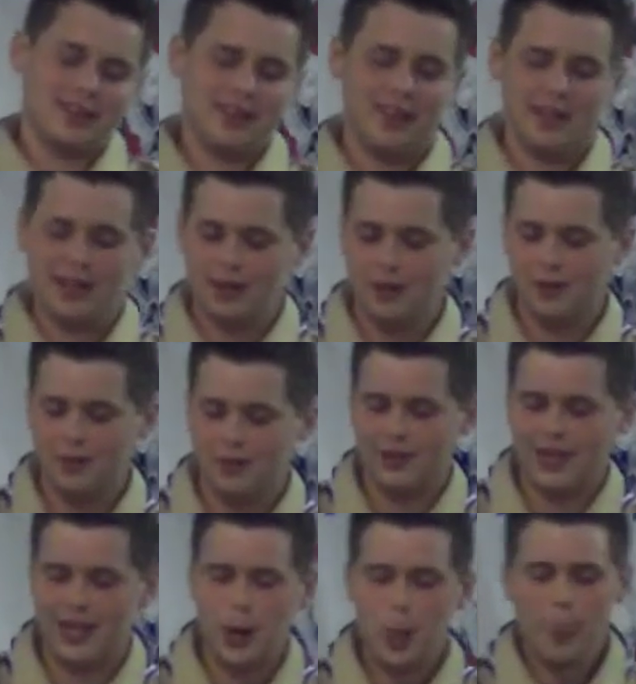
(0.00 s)
they could go for
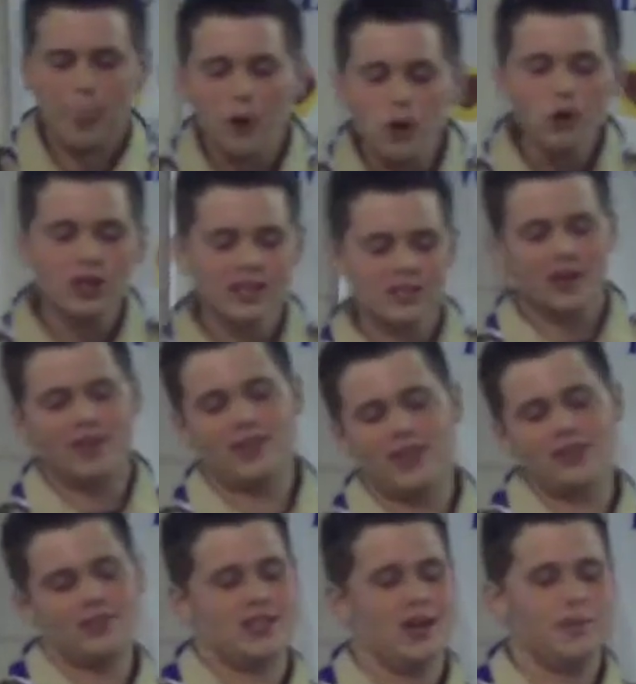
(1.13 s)
like, oh, let's go have an
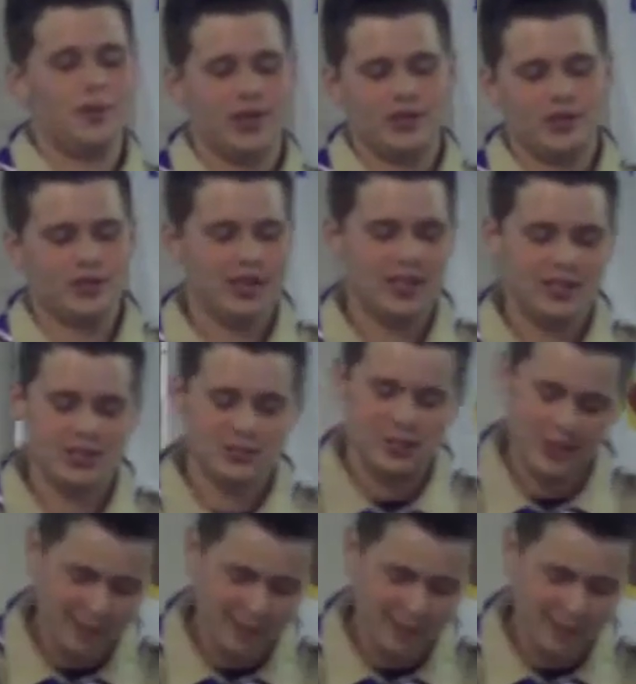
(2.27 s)
Eagle Scout picture, and I'd just be